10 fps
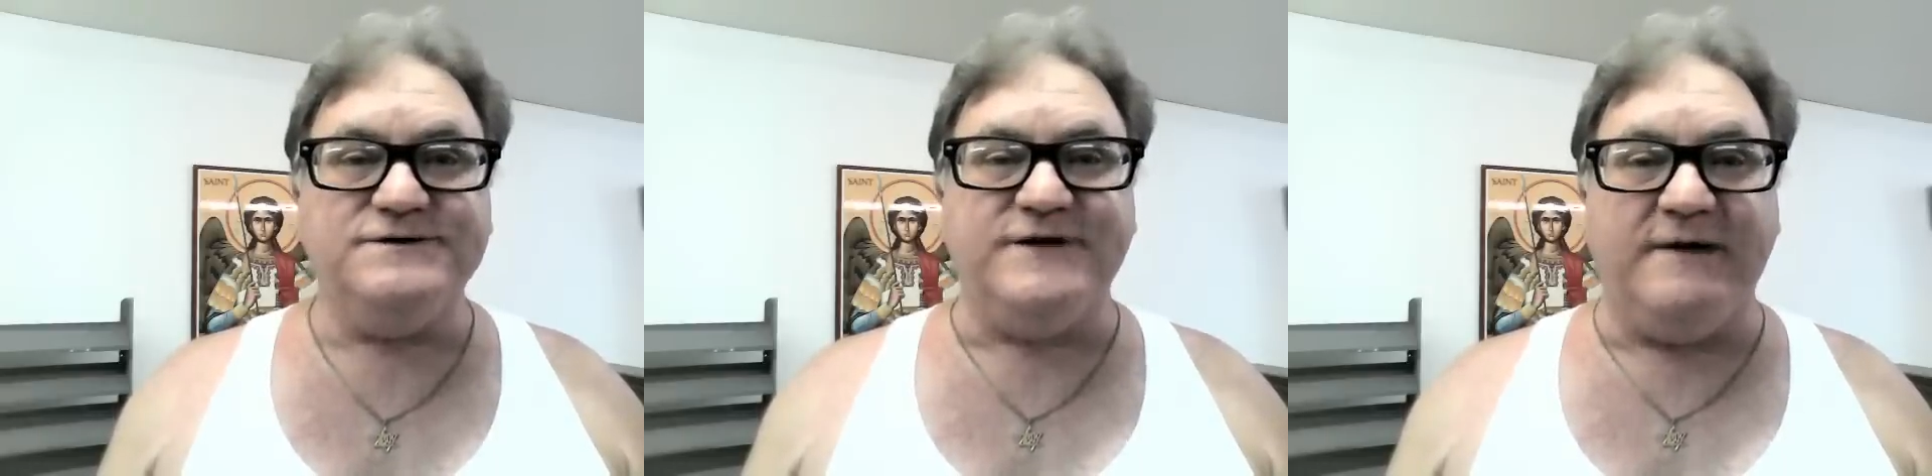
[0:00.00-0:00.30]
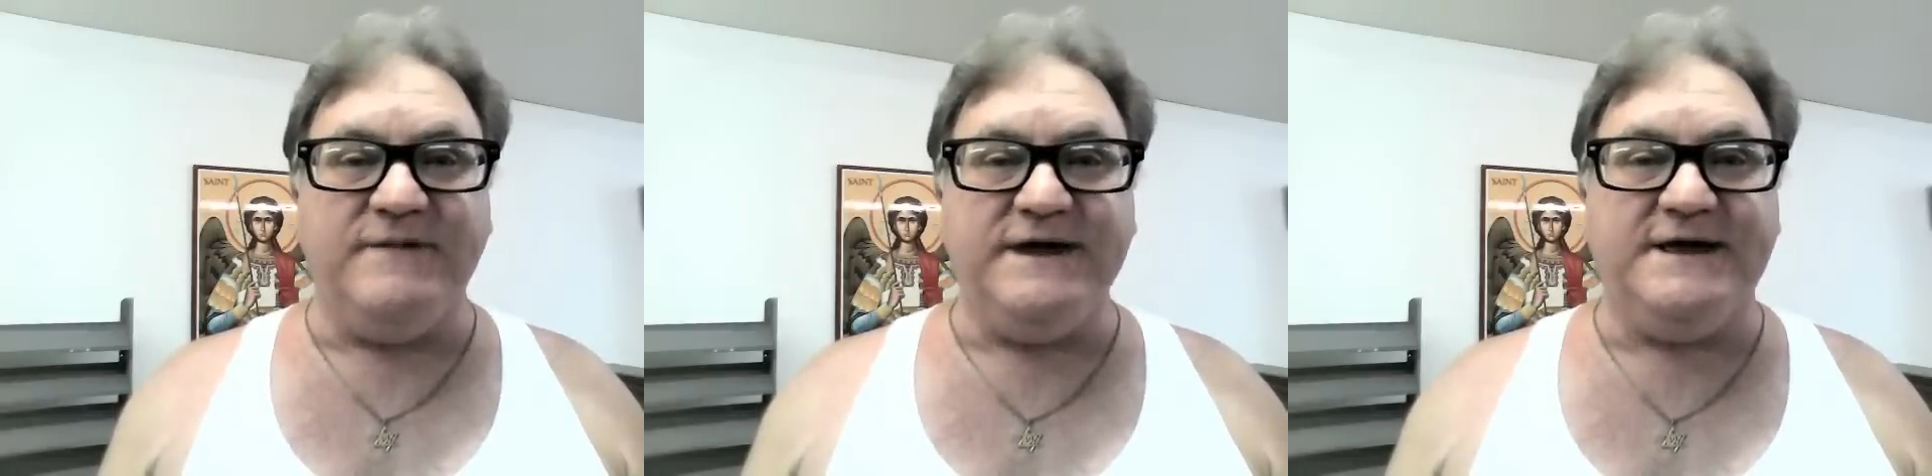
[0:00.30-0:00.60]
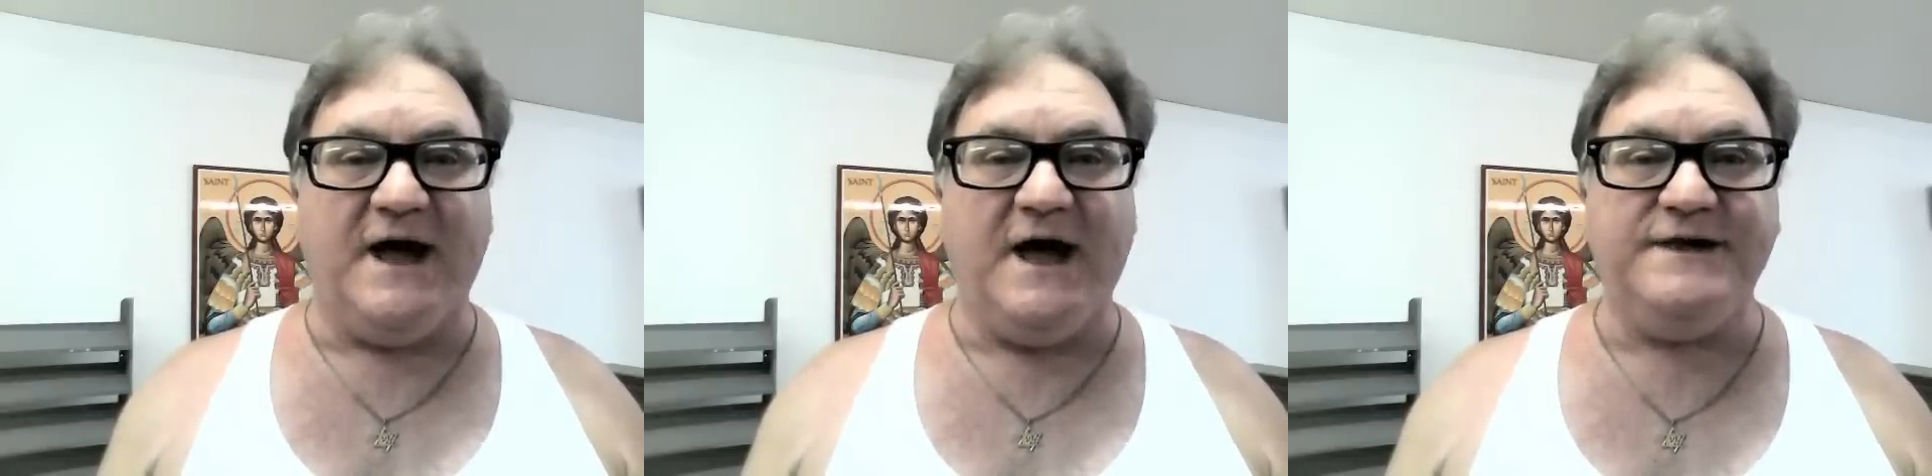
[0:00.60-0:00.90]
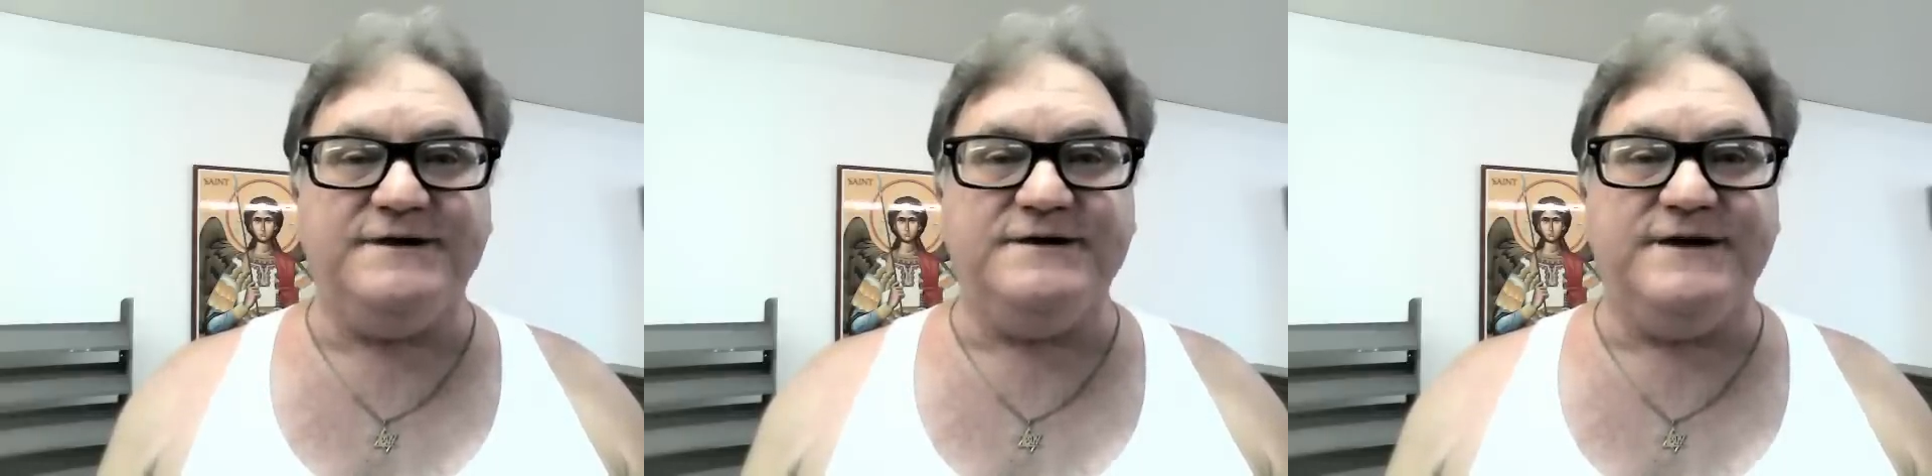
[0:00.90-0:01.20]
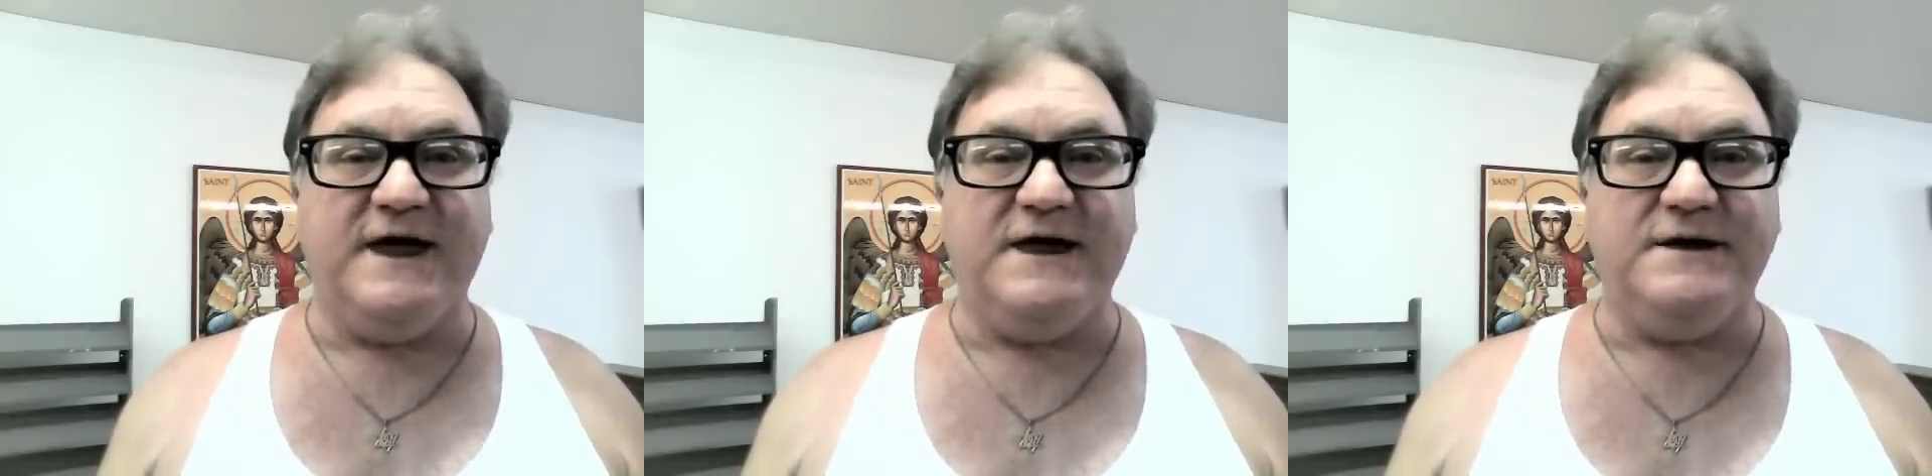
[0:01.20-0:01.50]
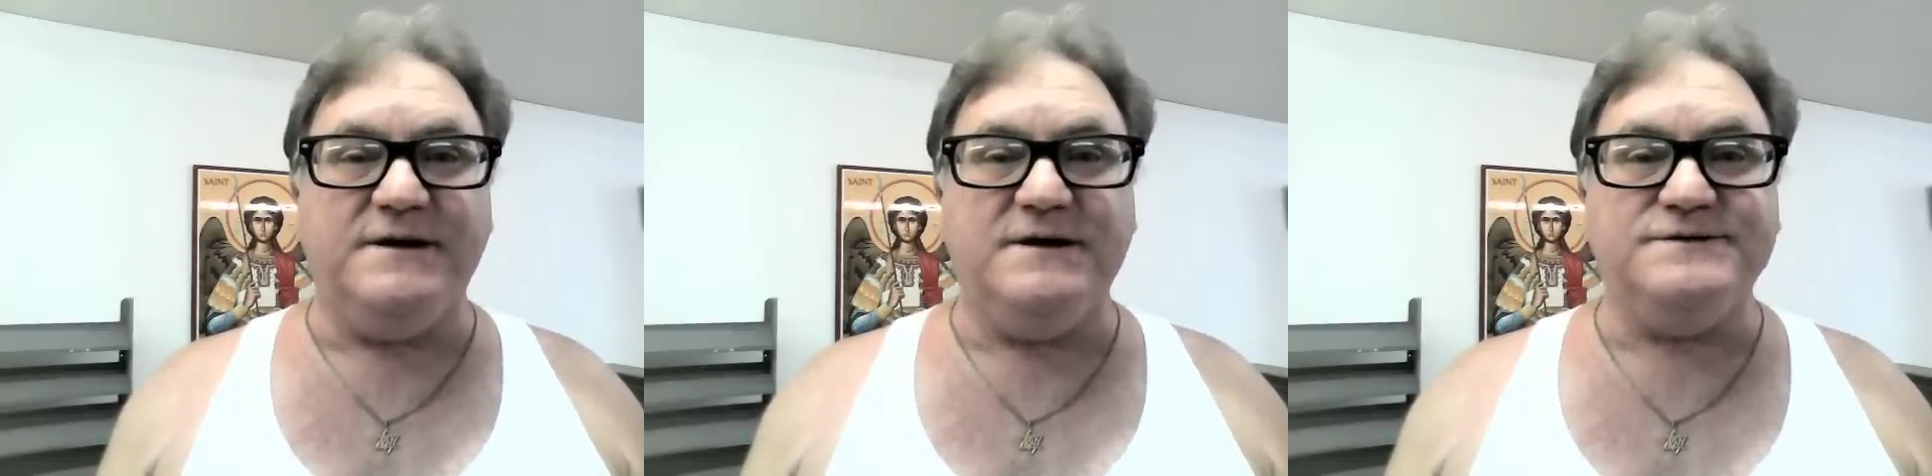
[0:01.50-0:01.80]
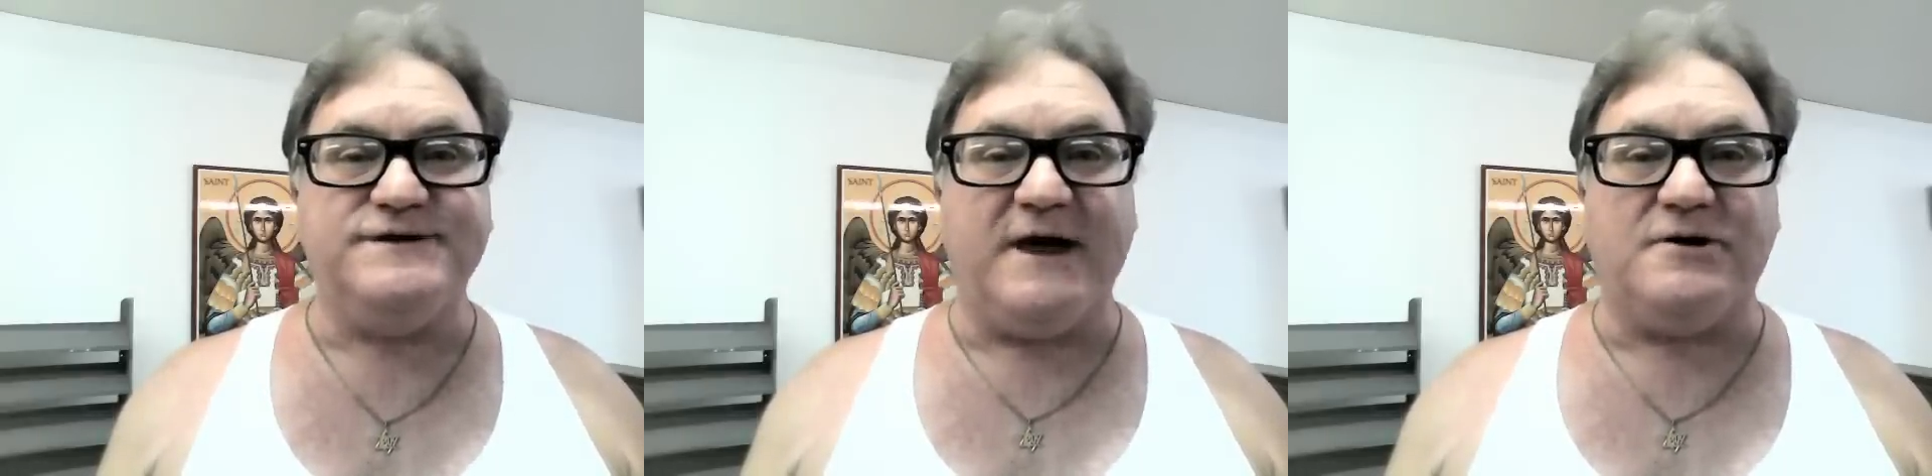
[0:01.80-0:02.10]
Send me, God, the
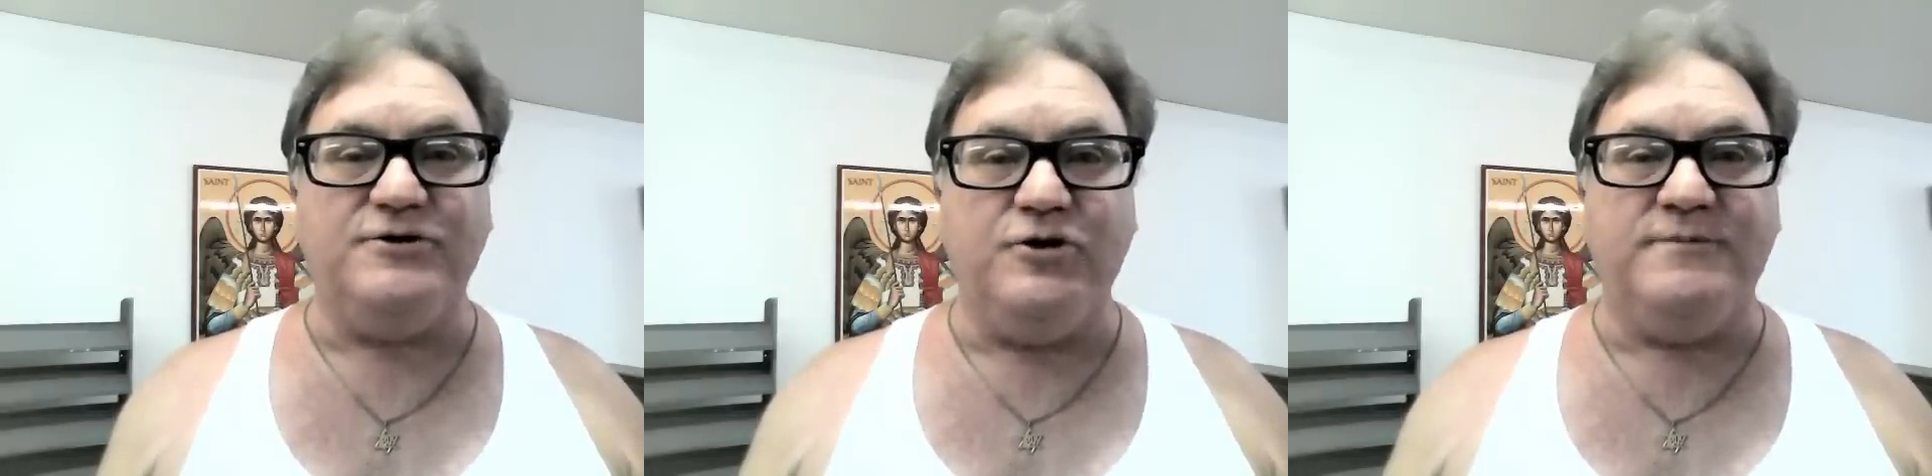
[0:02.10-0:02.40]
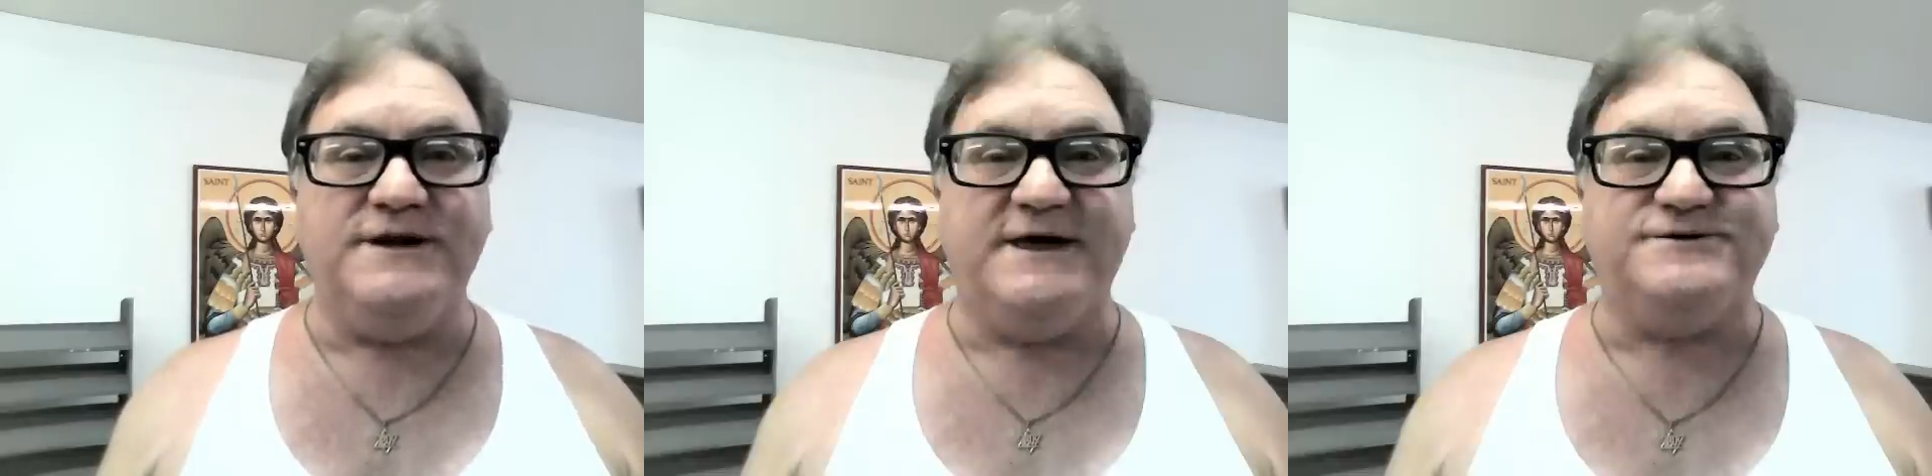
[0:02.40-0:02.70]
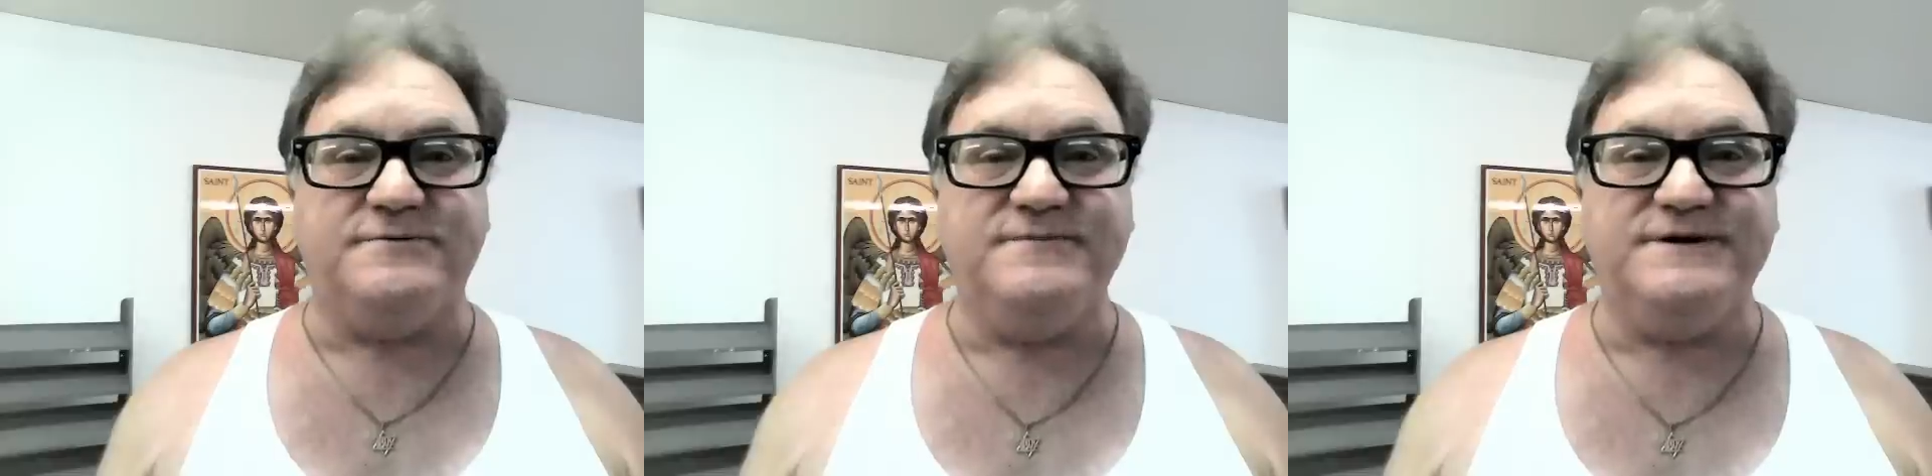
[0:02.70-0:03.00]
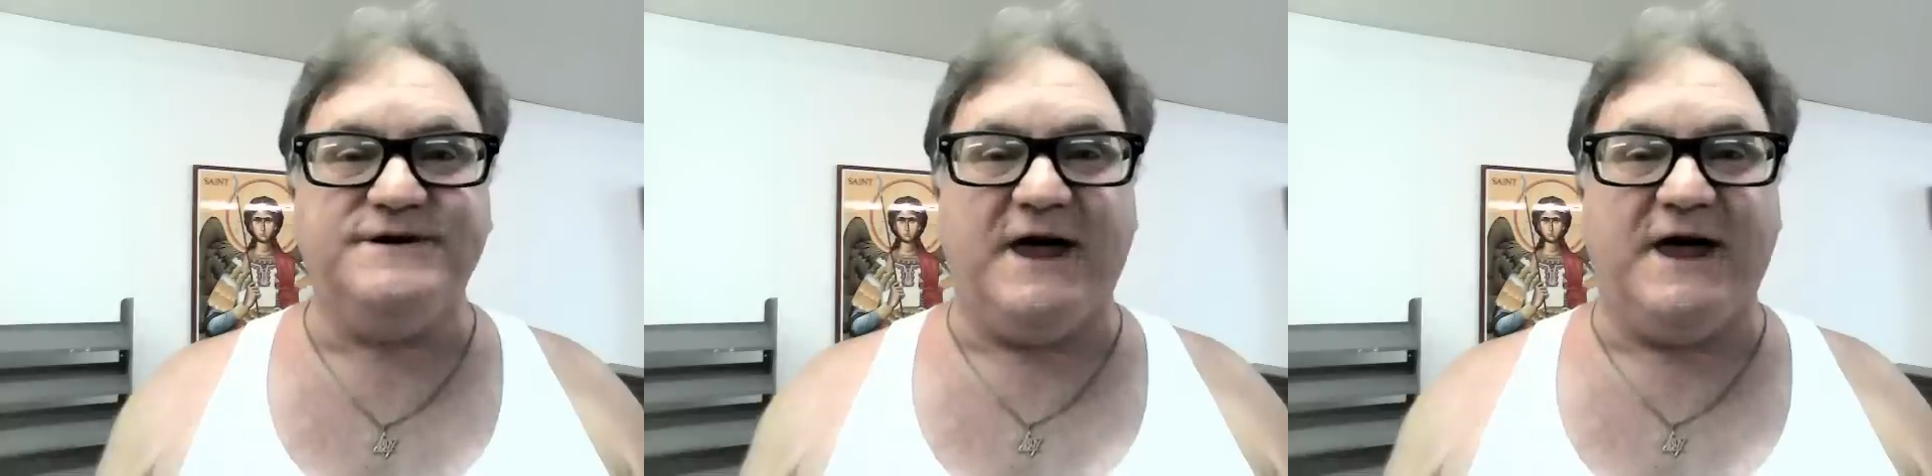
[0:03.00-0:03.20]
secular humanism,